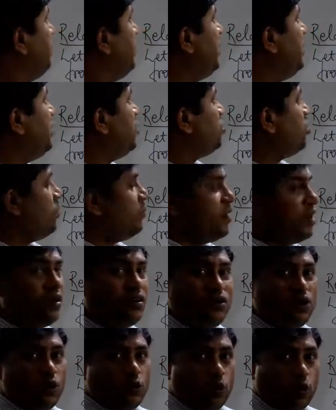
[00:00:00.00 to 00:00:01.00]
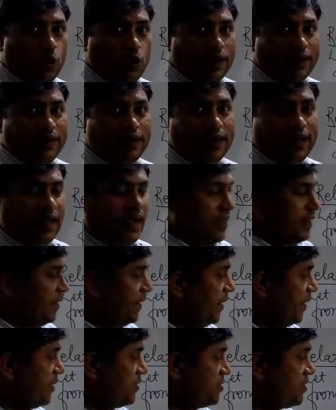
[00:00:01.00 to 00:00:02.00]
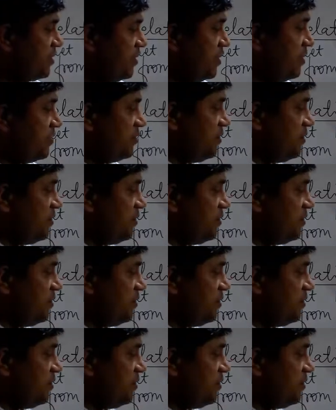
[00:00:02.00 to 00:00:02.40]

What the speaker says: B comma 1, and hence